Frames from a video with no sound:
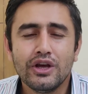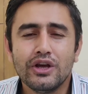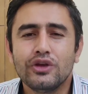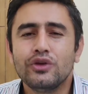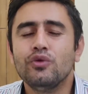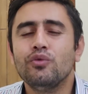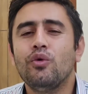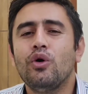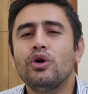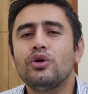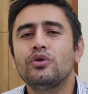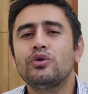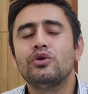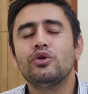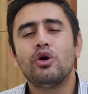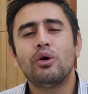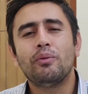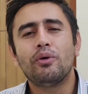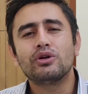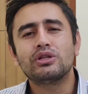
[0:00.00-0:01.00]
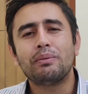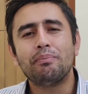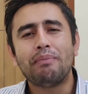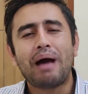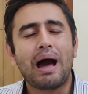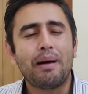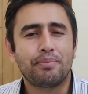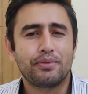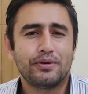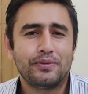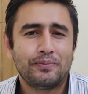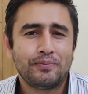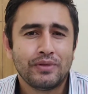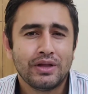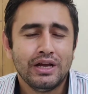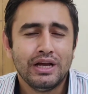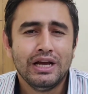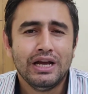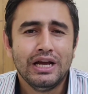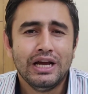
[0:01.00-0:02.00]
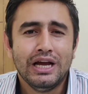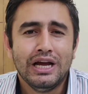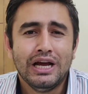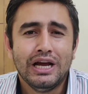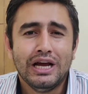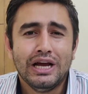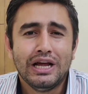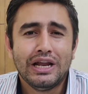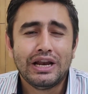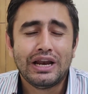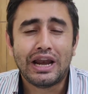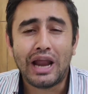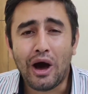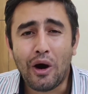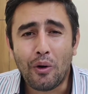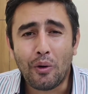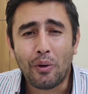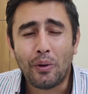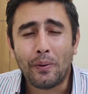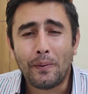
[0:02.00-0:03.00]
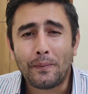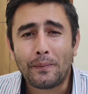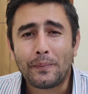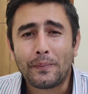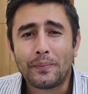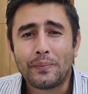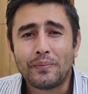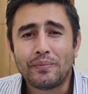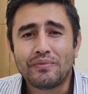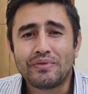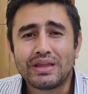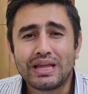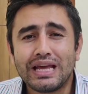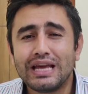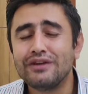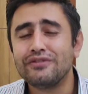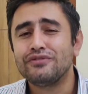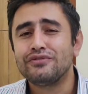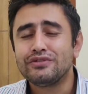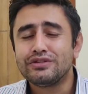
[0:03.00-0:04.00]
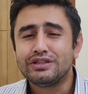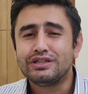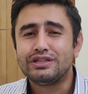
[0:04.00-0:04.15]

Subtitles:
you want to know about the map. Now, if